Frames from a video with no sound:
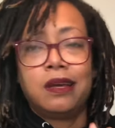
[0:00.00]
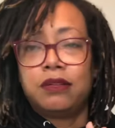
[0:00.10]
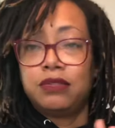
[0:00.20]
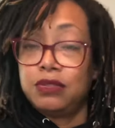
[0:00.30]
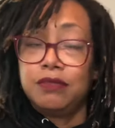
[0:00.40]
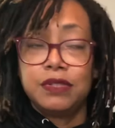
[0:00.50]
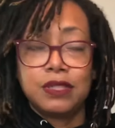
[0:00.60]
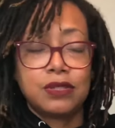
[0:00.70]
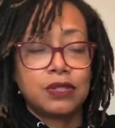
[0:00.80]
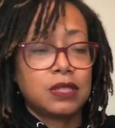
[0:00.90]
Do your
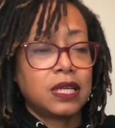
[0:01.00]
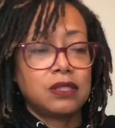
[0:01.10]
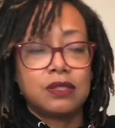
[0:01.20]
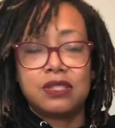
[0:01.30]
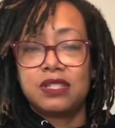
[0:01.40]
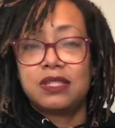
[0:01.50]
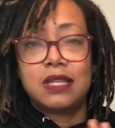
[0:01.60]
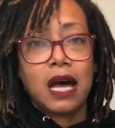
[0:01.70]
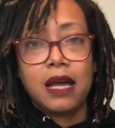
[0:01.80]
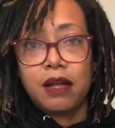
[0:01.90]
research on that. It's just
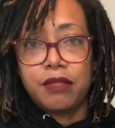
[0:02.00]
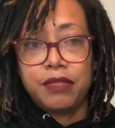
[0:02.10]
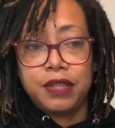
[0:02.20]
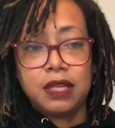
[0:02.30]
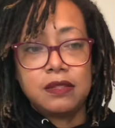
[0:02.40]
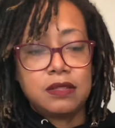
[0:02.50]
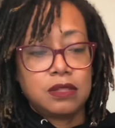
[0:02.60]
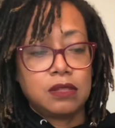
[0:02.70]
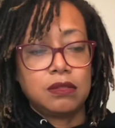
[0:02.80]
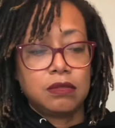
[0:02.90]
not healthy
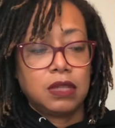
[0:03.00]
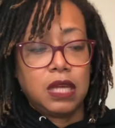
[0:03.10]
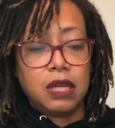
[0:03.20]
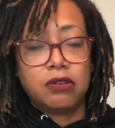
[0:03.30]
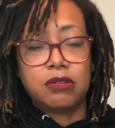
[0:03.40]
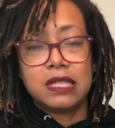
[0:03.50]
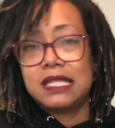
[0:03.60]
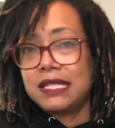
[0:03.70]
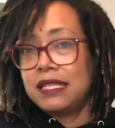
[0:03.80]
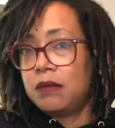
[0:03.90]
to increase that
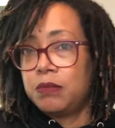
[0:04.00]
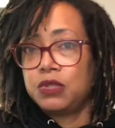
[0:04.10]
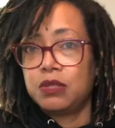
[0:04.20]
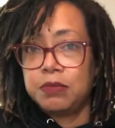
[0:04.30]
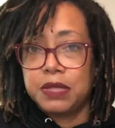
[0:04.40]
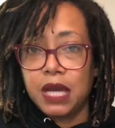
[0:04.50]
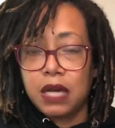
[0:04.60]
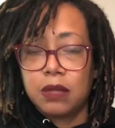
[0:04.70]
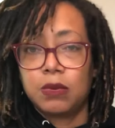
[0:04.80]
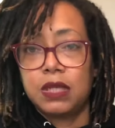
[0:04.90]
temperature
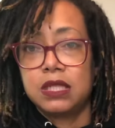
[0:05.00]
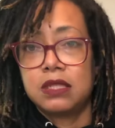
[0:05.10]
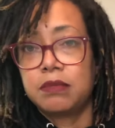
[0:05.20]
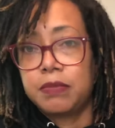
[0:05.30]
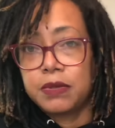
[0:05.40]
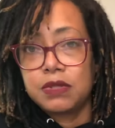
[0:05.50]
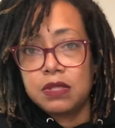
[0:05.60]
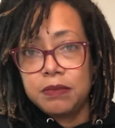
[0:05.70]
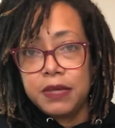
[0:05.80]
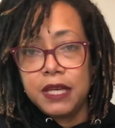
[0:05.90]
beyond what it's supposed to
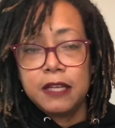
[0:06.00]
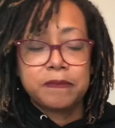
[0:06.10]
be.